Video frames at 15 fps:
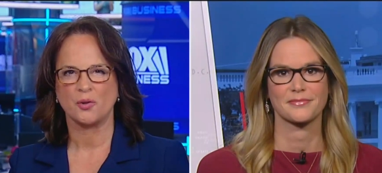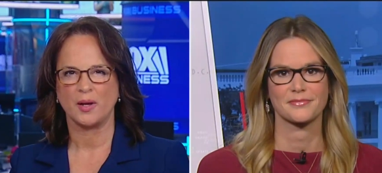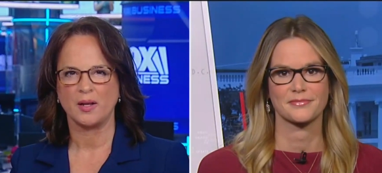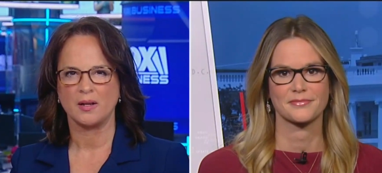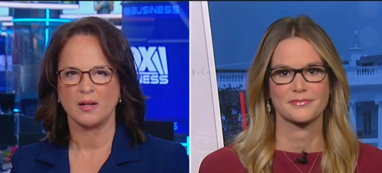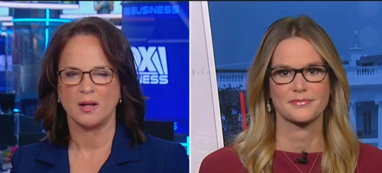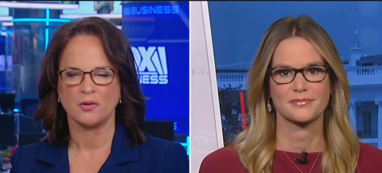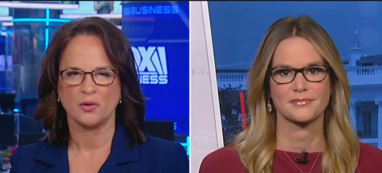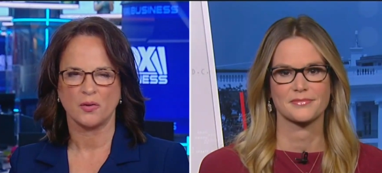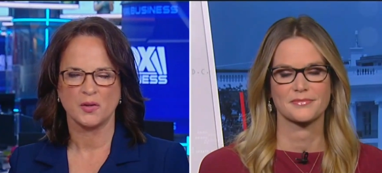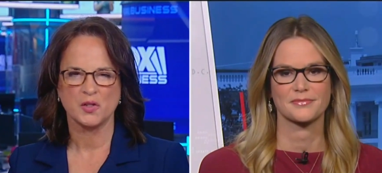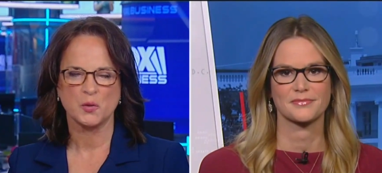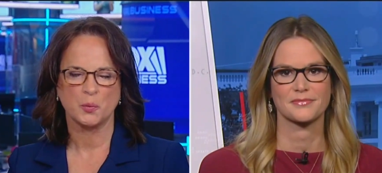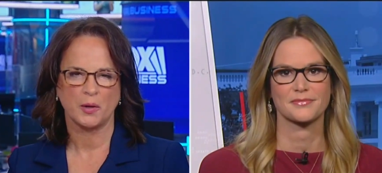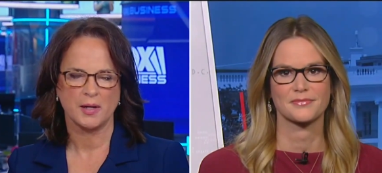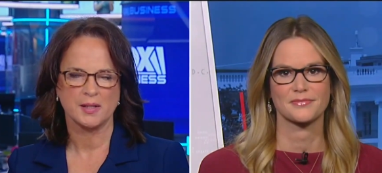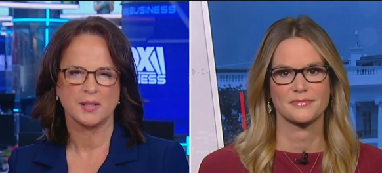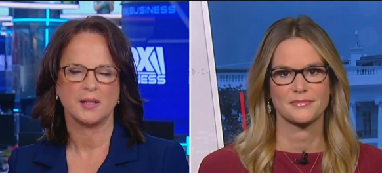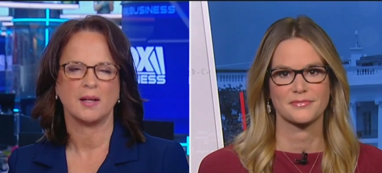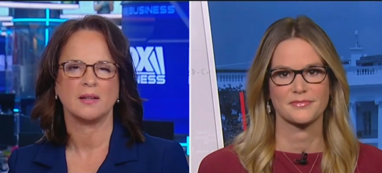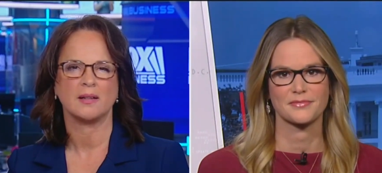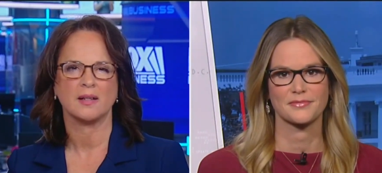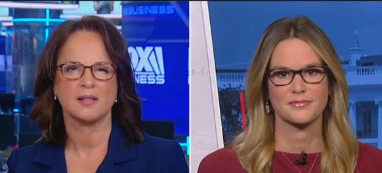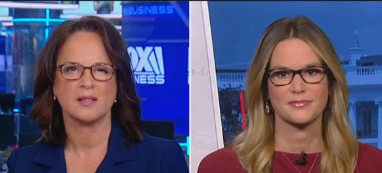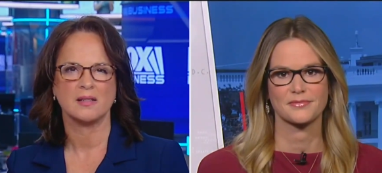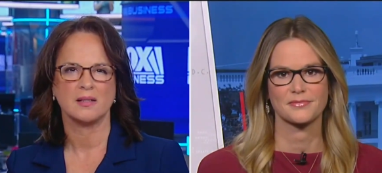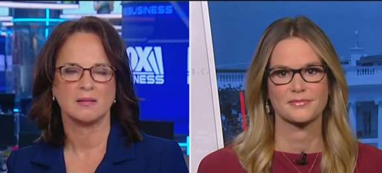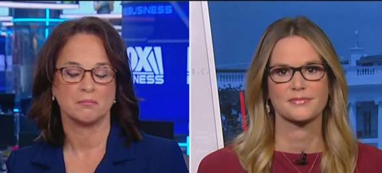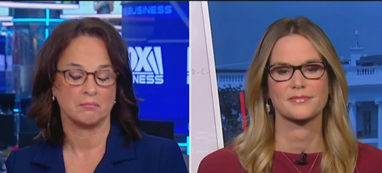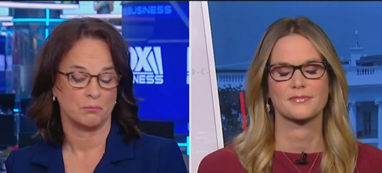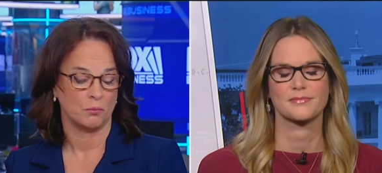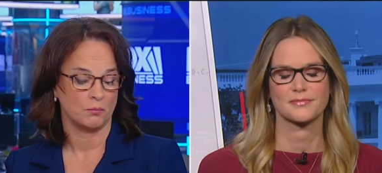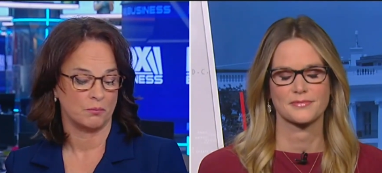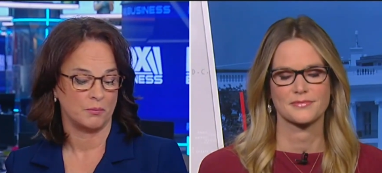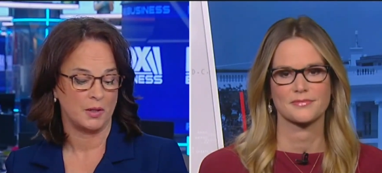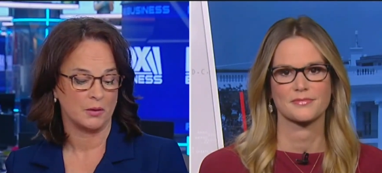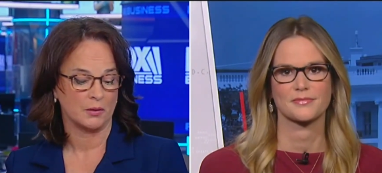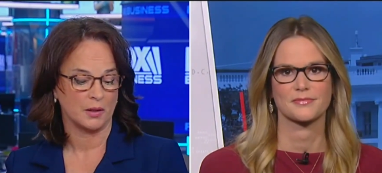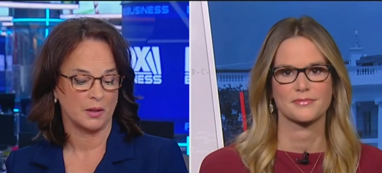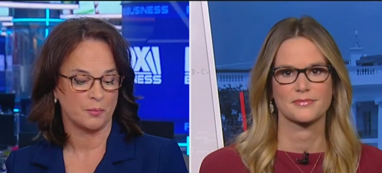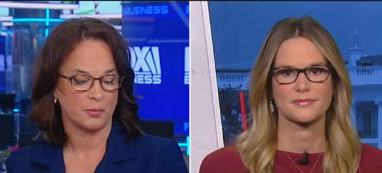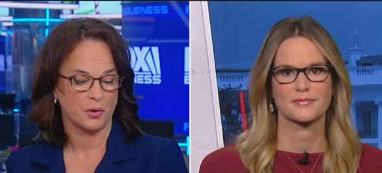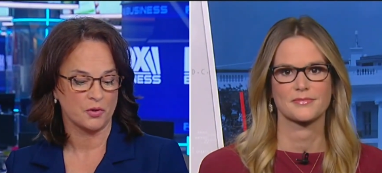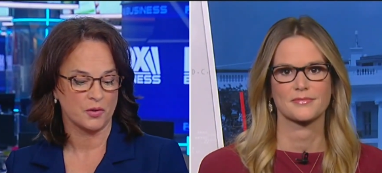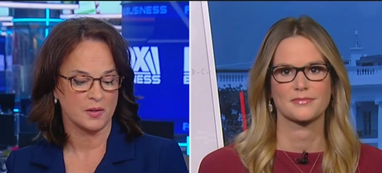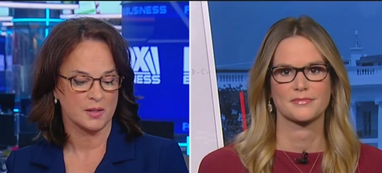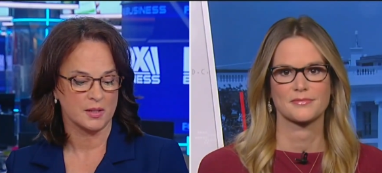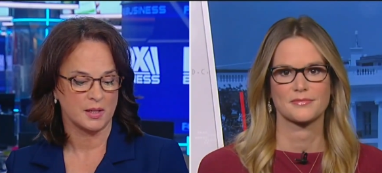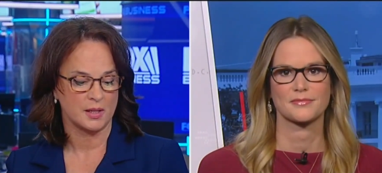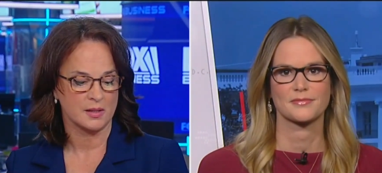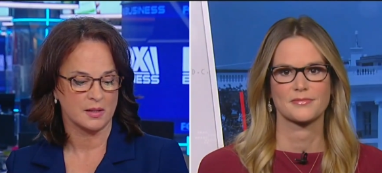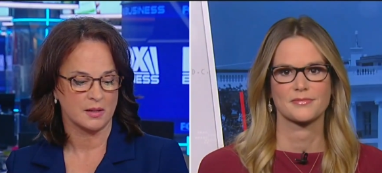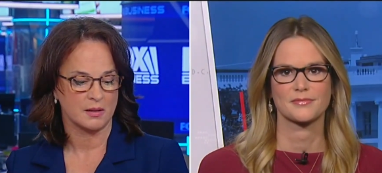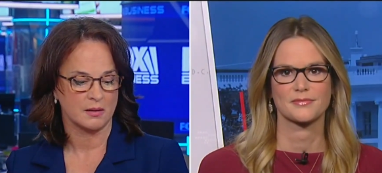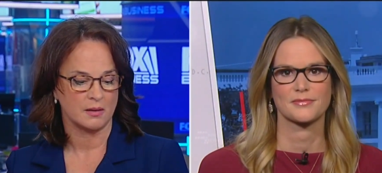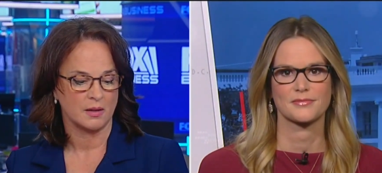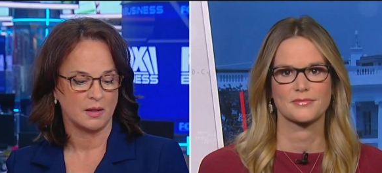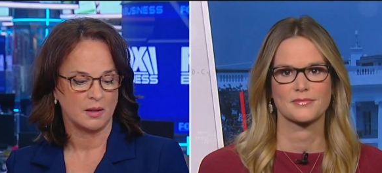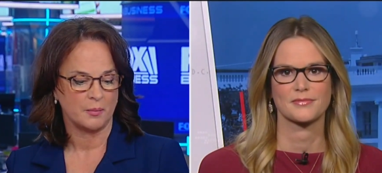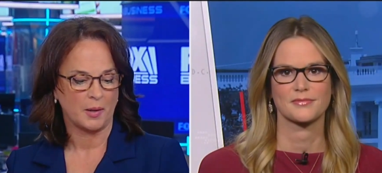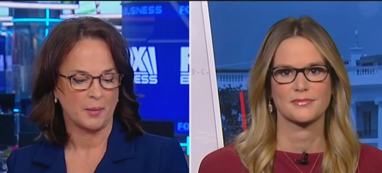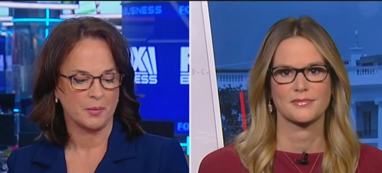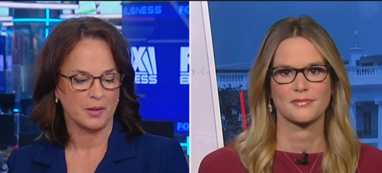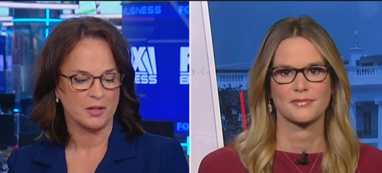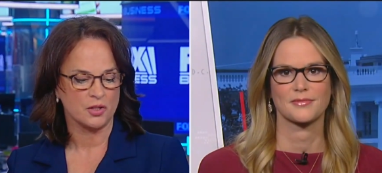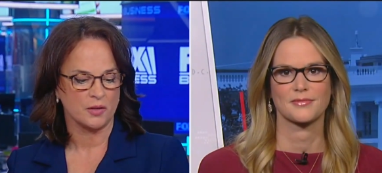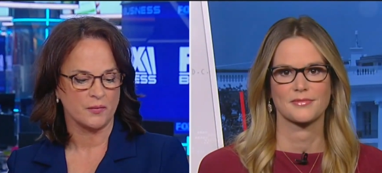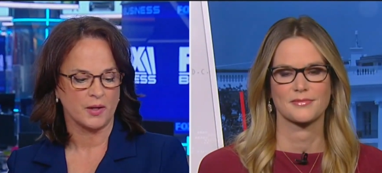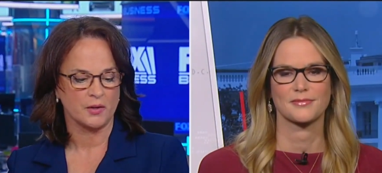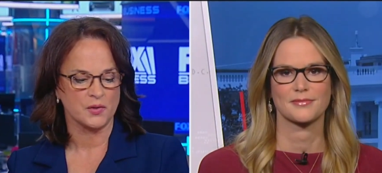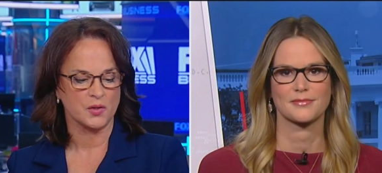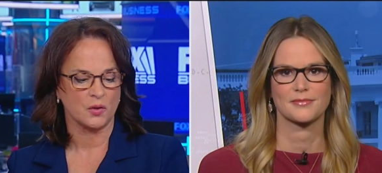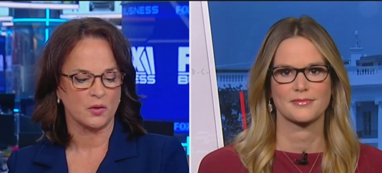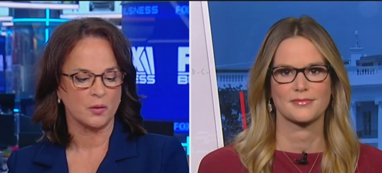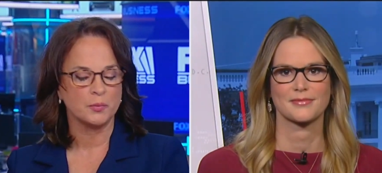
Speaker 1: created under this president. That's nearly approaching the size of the population of Arizona.